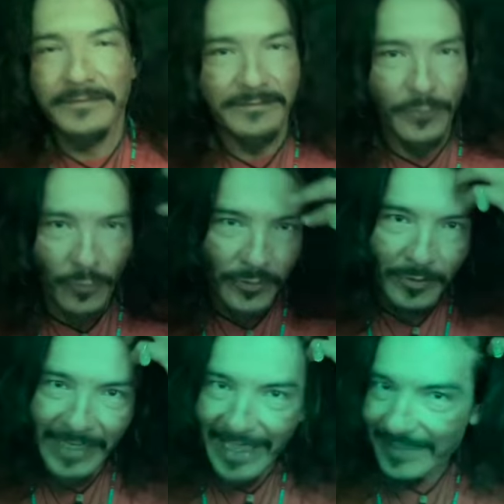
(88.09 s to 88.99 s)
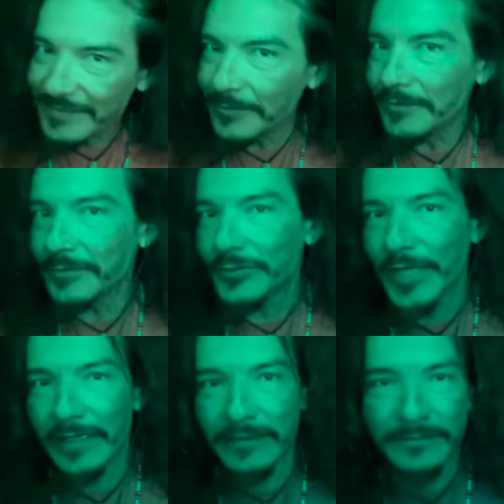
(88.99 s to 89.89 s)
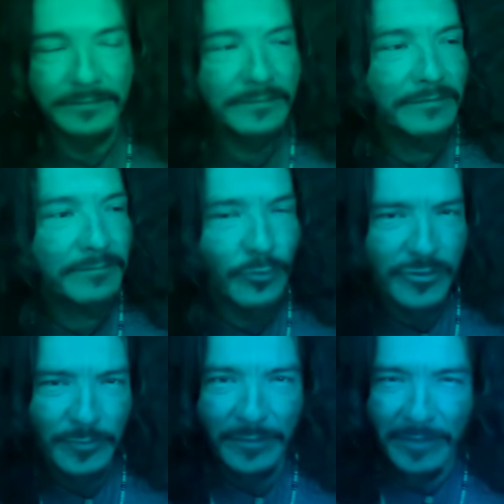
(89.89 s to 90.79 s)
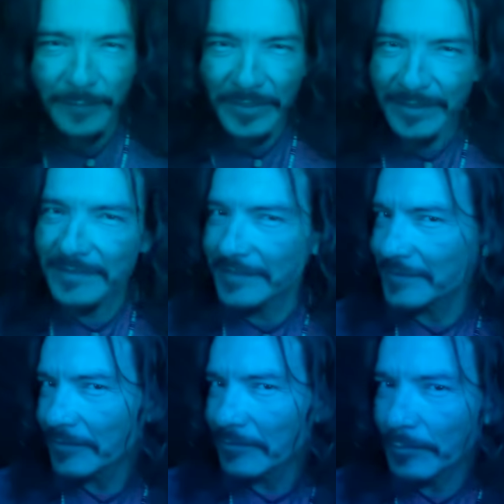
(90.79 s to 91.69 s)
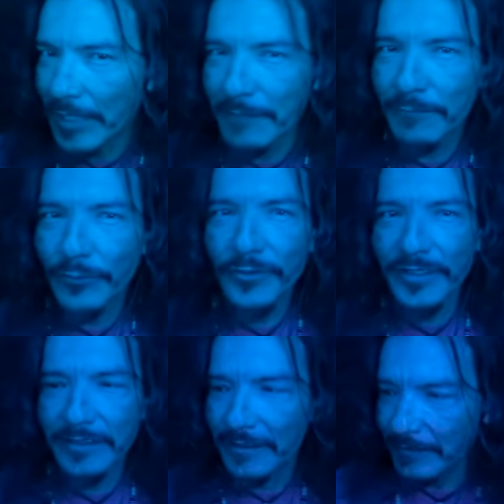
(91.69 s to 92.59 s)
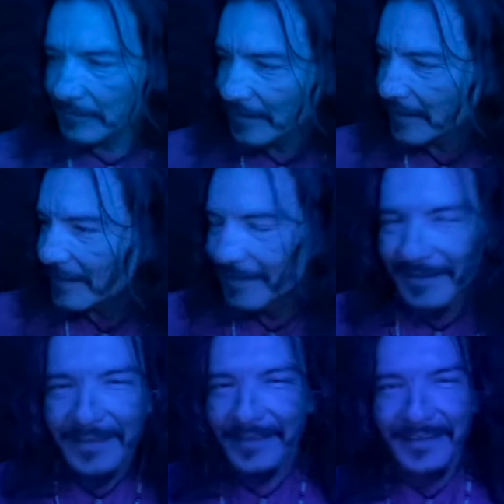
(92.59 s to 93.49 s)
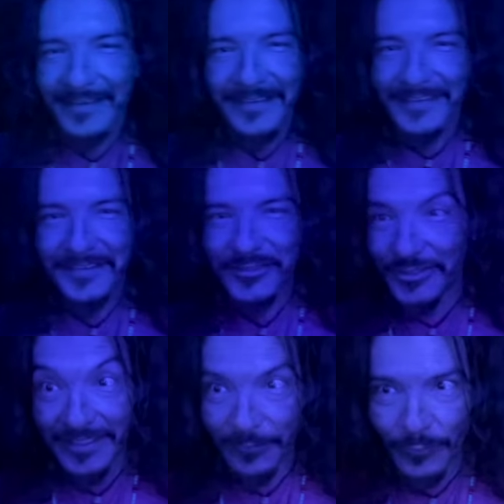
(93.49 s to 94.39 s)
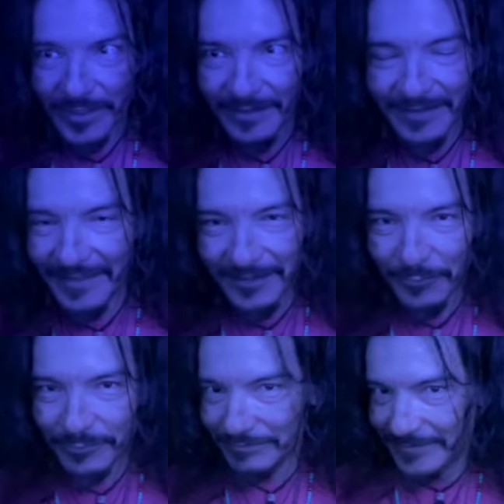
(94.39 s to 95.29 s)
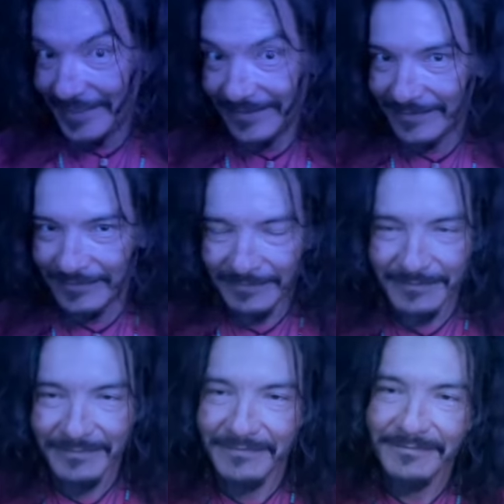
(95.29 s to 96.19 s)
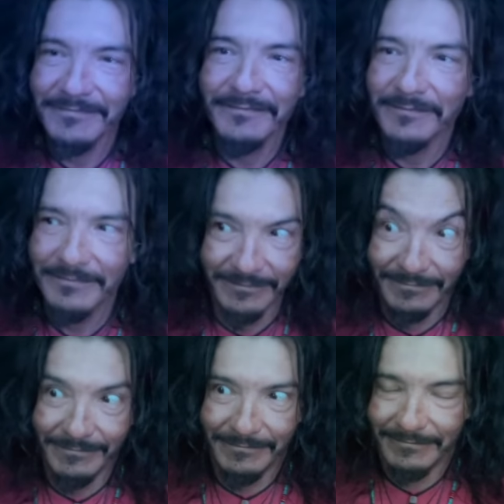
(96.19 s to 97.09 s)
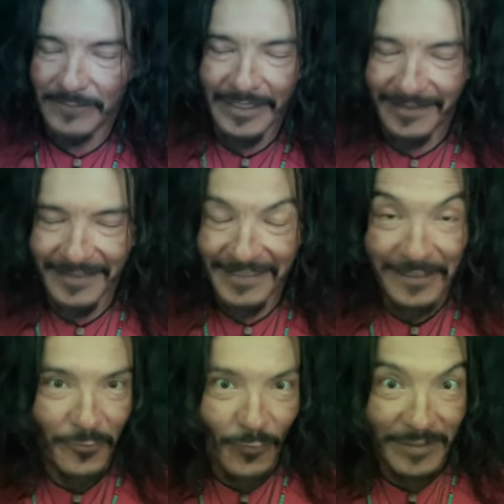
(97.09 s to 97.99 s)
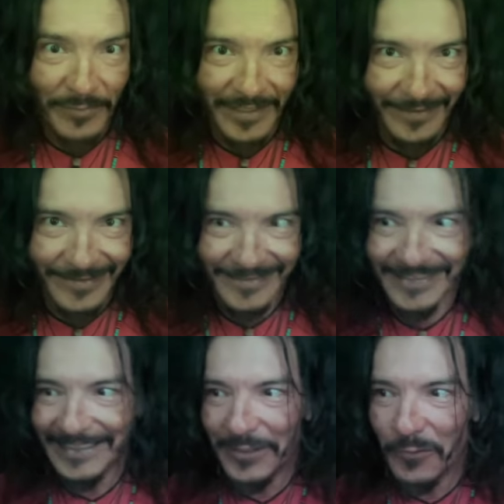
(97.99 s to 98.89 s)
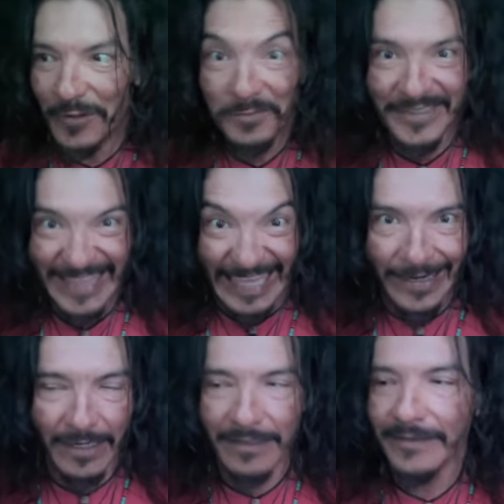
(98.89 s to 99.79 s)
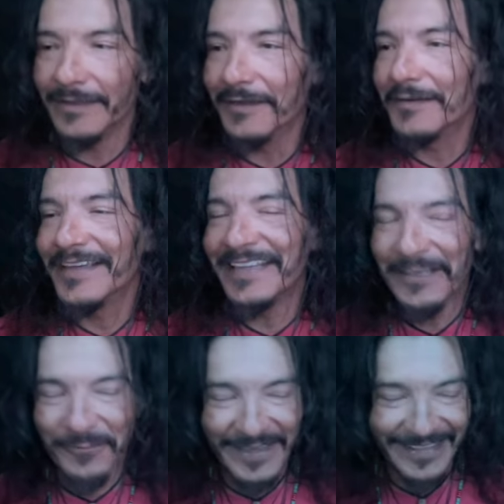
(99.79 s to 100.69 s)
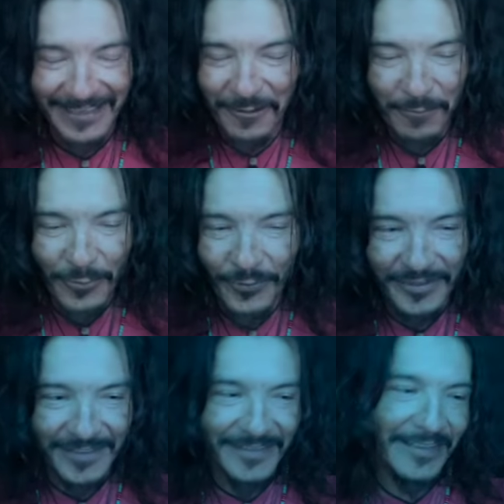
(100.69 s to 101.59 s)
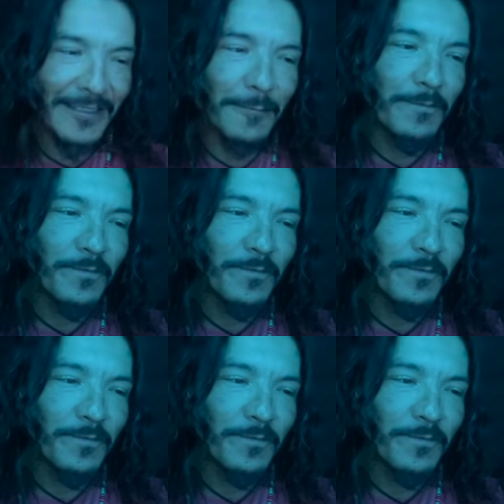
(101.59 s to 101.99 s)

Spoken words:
royal asshole, try to push me around because he's so a brown boy, sitting when he didn't want me, I guess. He didn't want me there, Anyway, the whole point is that